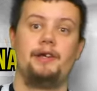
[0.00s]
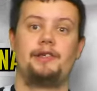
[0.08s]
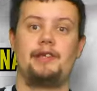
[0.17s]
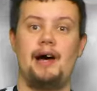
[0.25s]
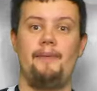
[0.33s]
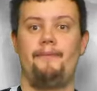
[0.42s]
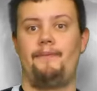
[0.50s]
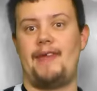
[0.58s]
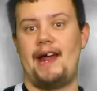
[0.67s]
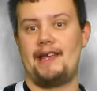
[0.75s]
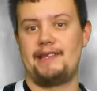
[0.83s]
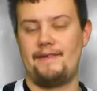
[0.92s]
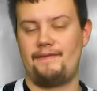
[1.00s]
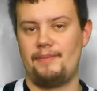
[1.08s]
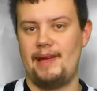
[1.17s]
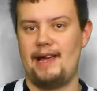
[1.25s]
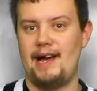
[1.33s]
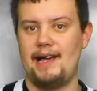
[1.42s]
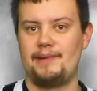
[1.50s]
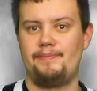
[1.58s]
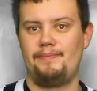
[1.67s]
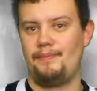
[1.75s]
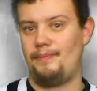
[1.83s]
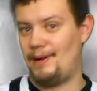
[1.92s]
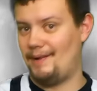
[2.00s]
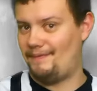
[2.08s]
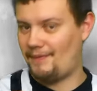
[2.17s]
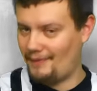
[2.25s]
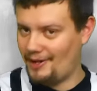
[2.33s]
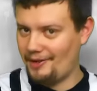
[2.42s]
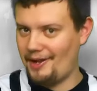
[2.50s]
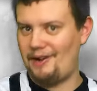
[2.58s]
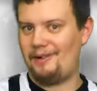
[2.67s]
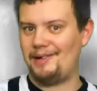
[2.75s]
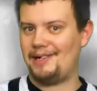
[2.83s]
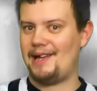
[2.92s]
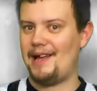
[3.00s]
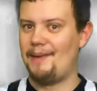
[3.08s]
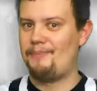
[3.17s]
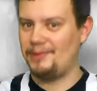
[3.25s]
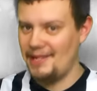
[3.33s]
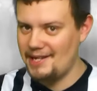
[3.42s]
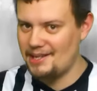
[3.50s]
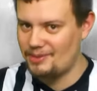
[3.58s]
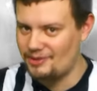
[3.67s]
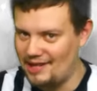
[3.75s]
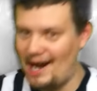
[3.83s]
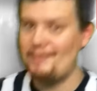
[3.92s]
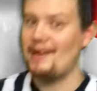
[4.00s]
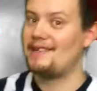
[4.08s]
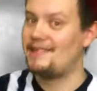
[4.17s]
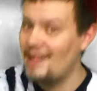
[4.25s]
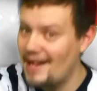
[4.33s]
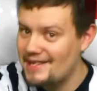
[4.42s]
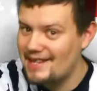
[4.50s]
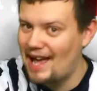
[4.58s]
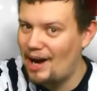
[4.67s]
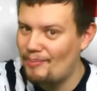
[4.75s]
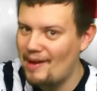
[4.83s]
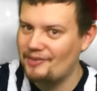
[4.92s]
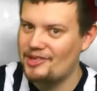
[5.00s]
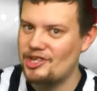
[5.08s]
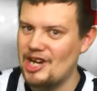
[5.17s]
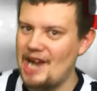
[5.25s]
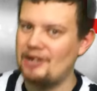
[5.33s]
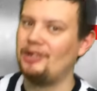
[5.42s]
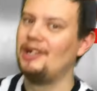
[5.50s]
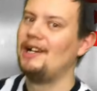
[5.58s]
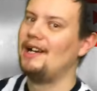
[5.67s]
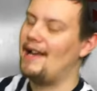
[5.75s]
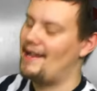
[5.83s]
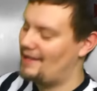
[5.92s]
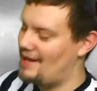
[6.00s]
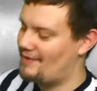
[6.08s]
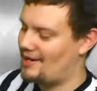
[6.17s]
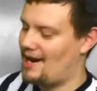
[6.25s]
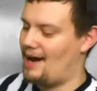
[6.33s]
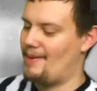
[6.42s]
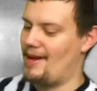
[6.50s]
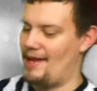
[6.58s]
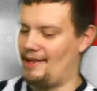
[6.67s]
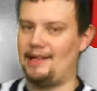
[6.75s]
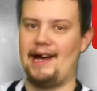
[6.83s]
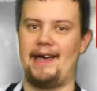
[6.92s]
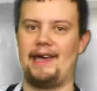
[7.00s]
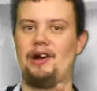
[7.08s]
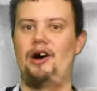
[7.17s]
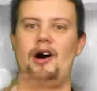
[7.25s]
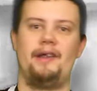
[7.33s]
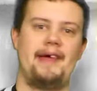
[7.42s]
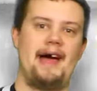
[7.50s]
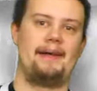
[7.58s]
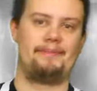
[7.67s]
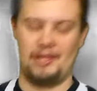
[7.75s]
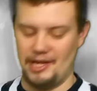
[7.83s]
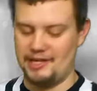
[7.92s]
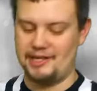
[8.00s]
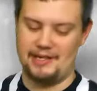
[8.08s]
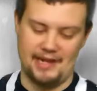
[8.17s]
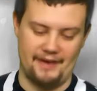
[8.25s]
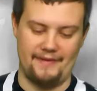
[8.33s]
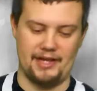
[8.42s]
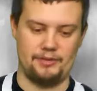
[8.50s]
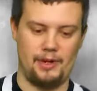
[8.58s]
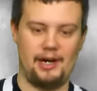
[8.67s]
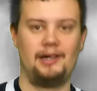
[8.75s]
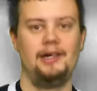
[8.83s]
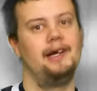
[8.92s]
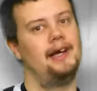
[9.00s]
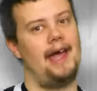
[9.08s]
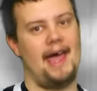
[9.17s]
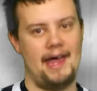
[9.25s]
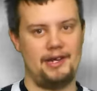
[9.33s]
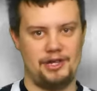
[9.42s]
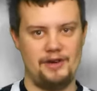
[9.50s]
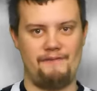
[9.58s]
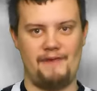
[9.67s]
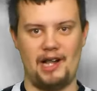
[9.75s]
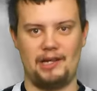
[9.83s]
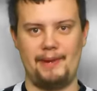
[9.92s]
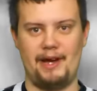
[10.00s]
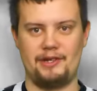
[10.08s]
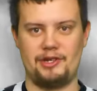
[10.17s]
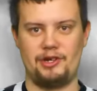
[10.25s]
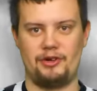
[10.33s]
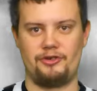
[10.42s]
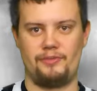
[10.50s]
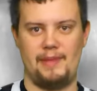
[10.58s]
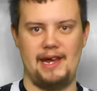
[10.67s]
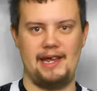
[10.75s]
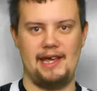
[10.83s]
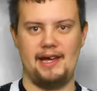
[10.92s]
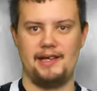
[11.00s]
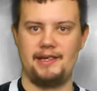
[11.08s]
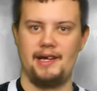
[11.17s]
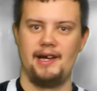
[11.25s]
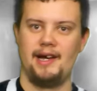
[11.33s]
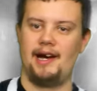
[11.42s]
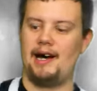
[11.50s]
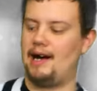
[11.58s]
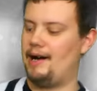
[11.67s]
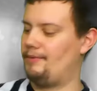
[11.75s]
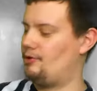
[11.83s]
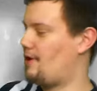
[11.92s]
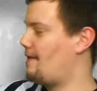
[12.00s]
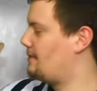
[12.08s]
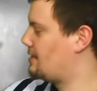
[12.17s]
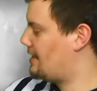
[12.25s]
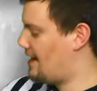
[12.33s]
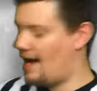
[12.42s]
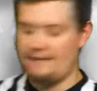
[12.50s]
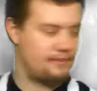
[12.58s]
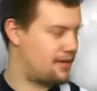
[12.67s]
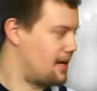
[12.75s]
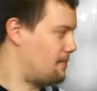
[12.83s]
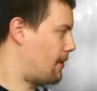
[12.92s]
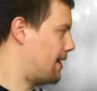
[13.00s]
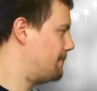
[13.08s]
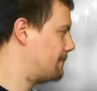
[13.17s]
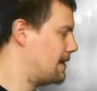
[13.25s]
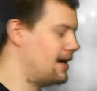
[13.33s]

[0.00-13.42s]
So, that is it for me, guys. But for real, though, please subscribe. It does help out the channel, and leave a comment and like and all that good stuff as well. And do follow me on the social medias. Draven's going to have them somewhere.